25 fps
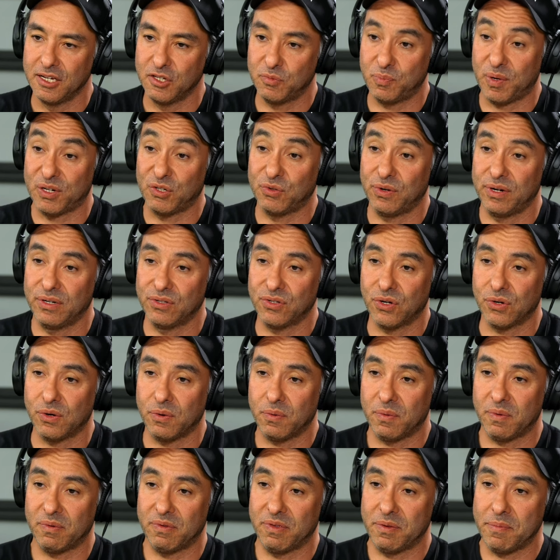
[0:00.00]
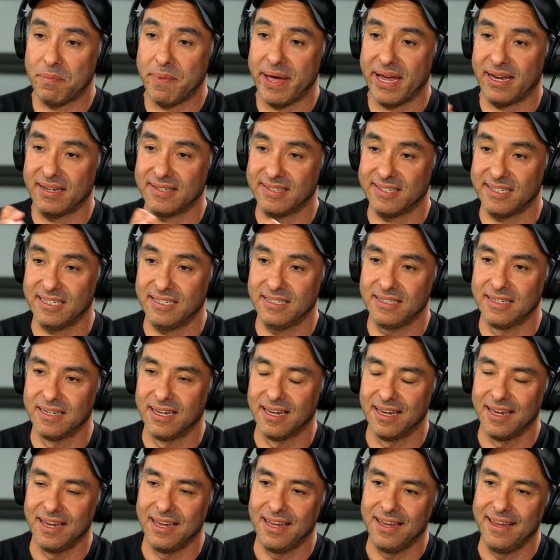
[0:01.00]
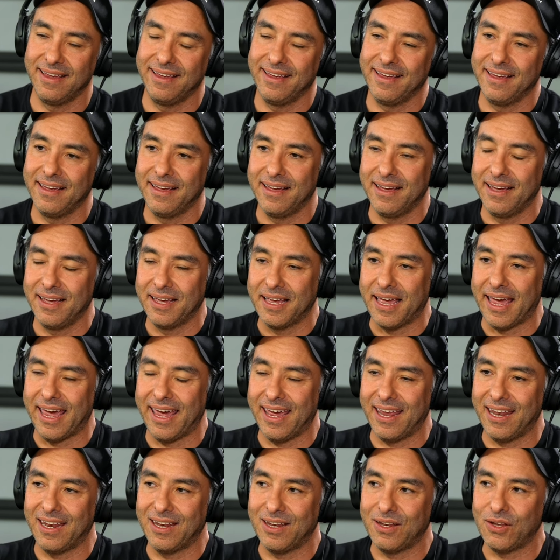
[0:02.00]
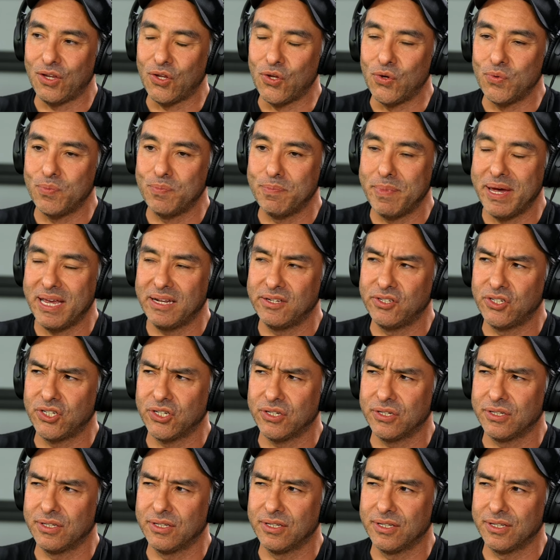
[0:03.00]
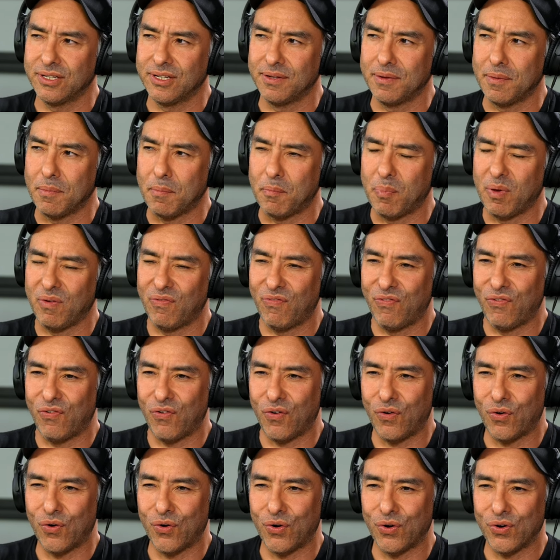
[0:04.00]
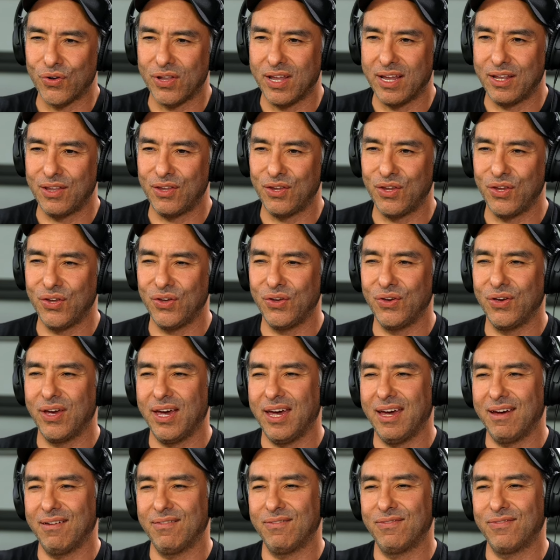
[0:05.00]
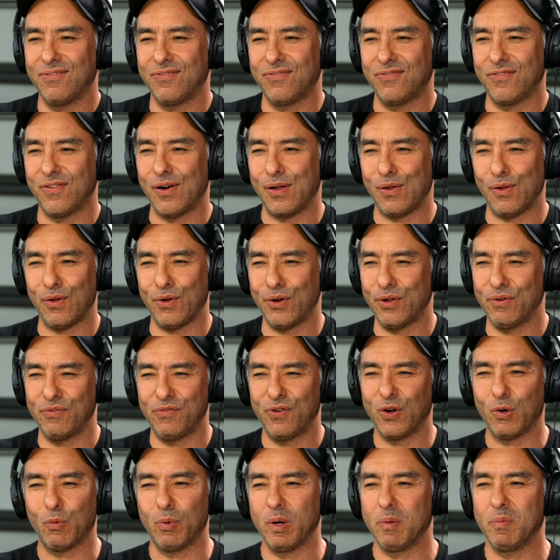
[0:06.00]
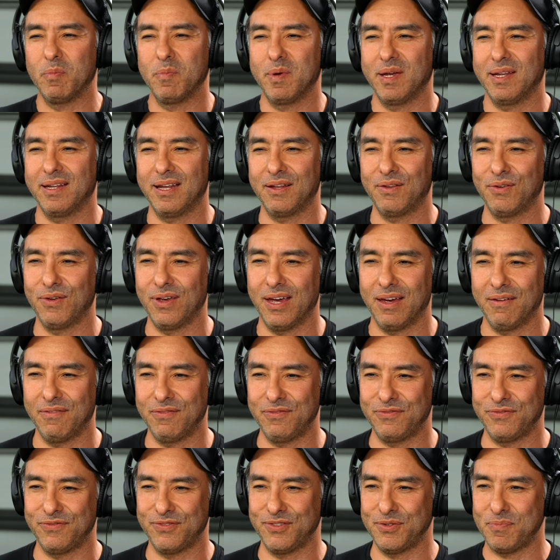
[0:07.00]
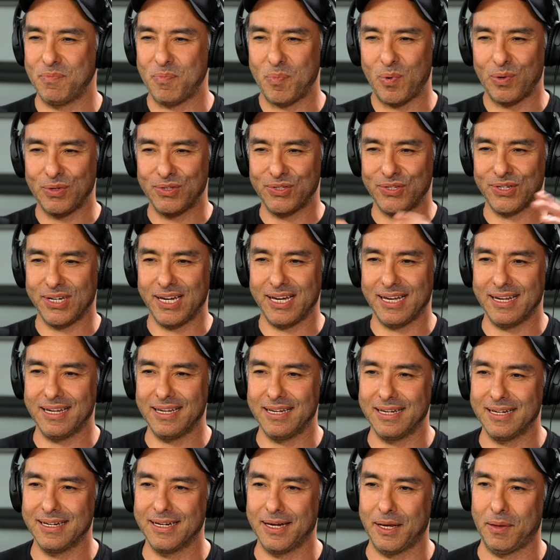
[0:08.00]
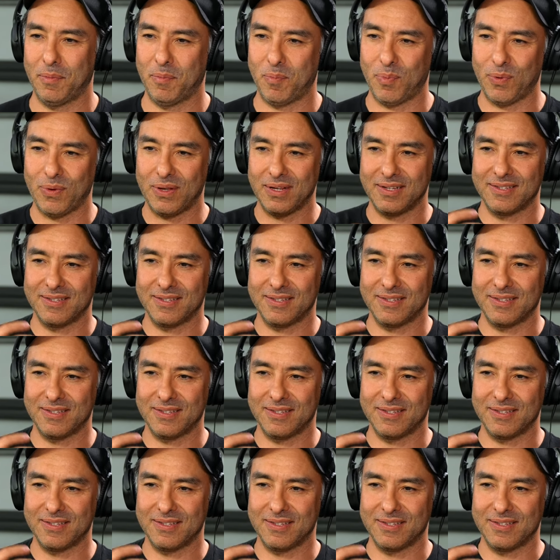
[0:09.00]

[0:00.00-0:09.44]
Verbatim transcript: especially in Toko on the back seat. Mm. And you mentioned before that you have a lot of equipment that you have to put together and put